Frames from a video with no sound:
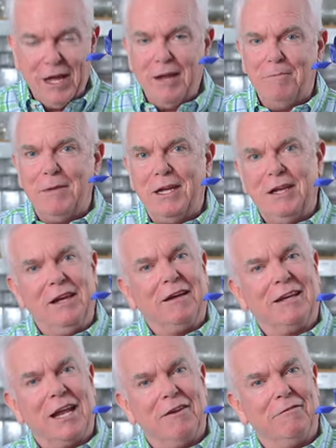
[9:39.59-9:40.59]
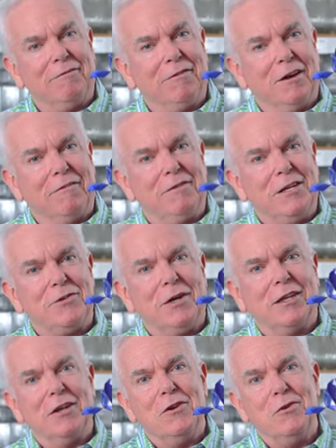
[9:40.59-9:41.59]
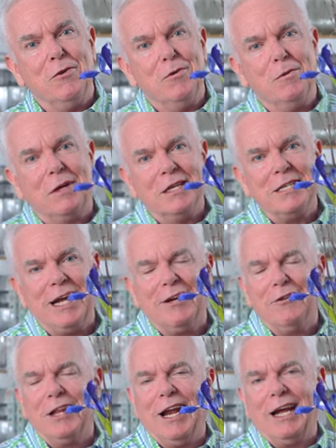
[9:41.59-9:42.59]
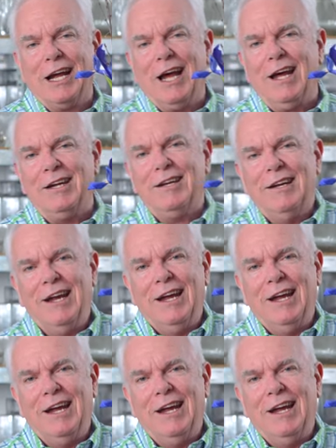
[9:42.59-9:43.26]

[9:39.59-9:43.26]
and me kind of uh, featuring the new container that I got.